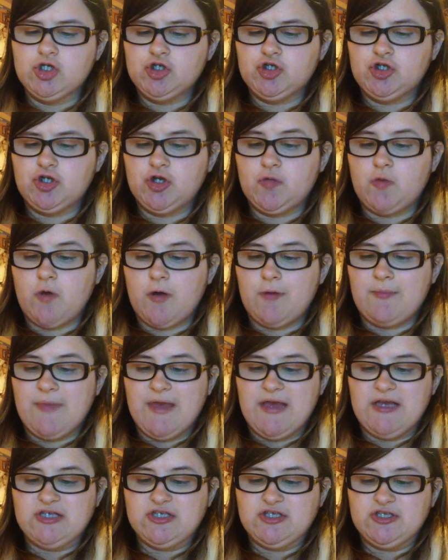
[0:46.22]
Do what
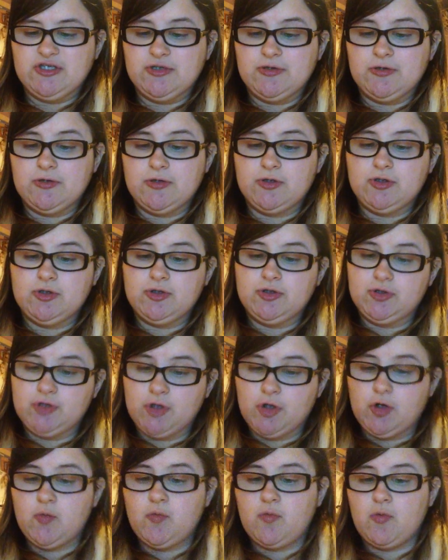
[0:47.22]

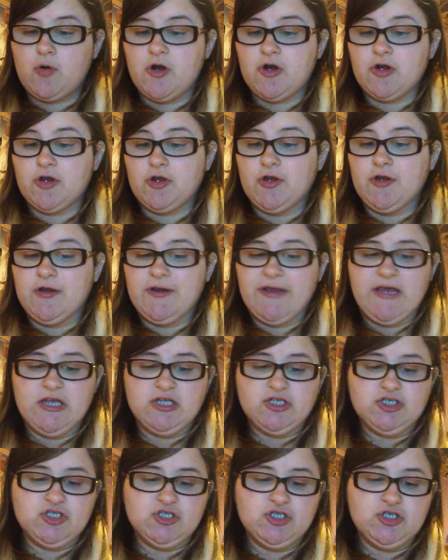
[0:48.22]
you
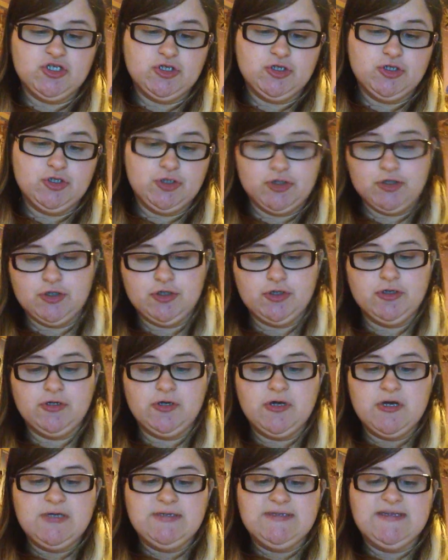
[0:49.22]
need to
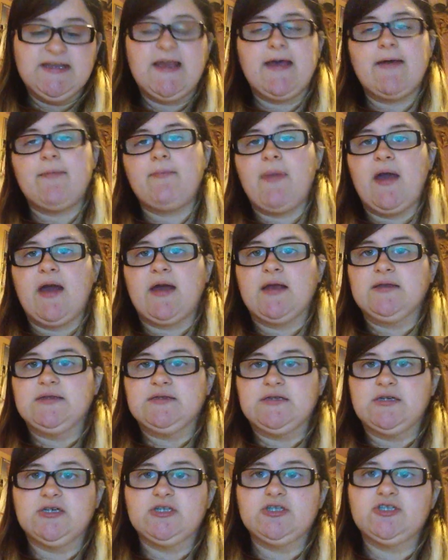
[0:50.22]
do to get back in
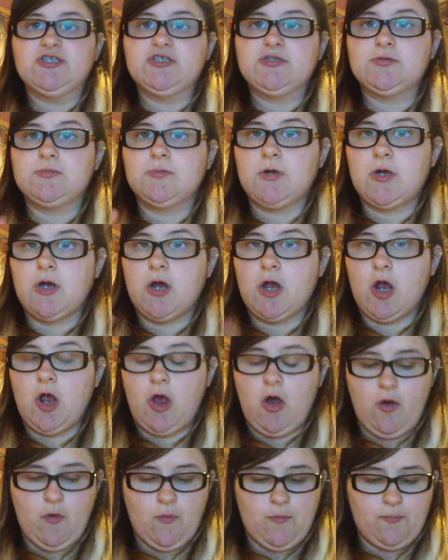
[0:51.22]
touch.
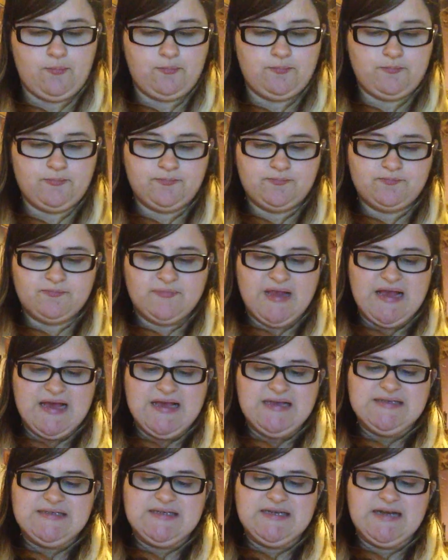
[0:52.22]
Go.
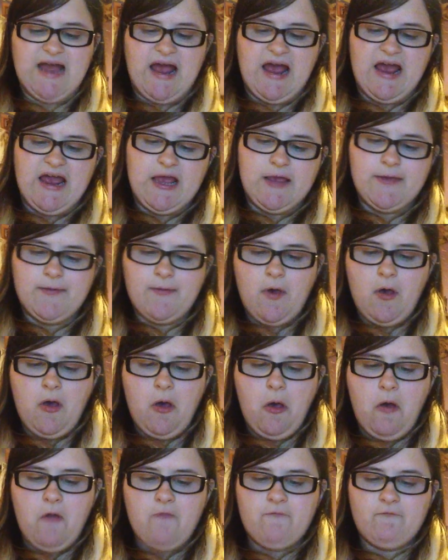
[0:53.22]
Today,
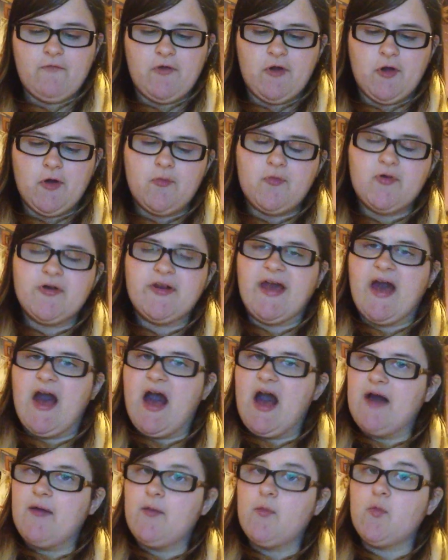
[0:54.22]
follow
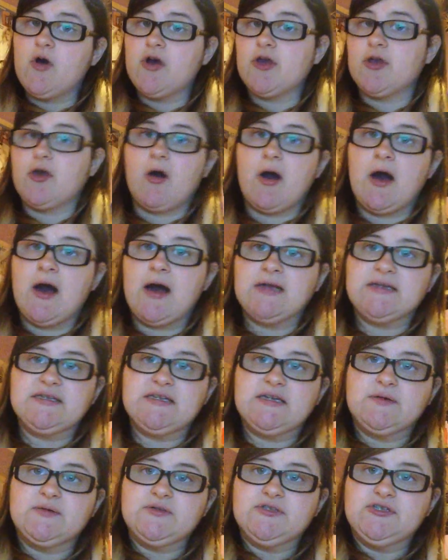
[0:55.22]
what your heart
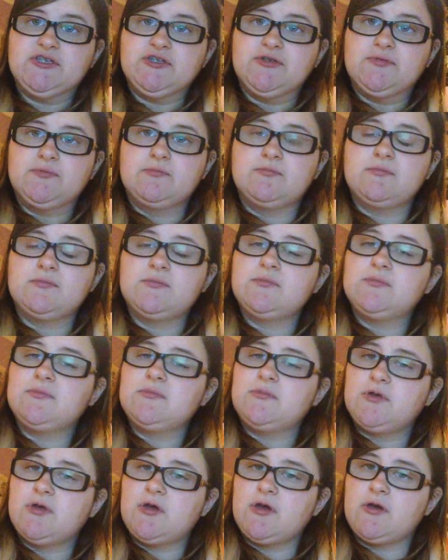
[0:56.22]
tells you.
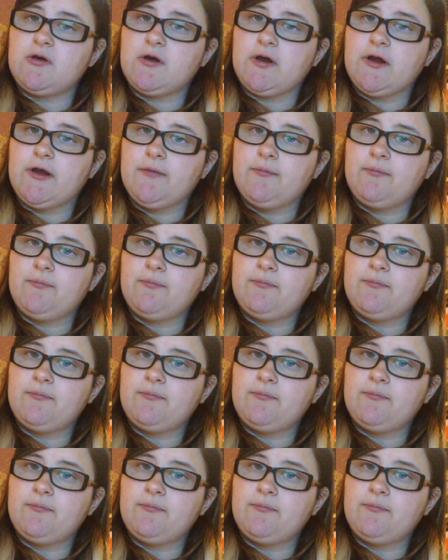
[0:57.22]
Agree.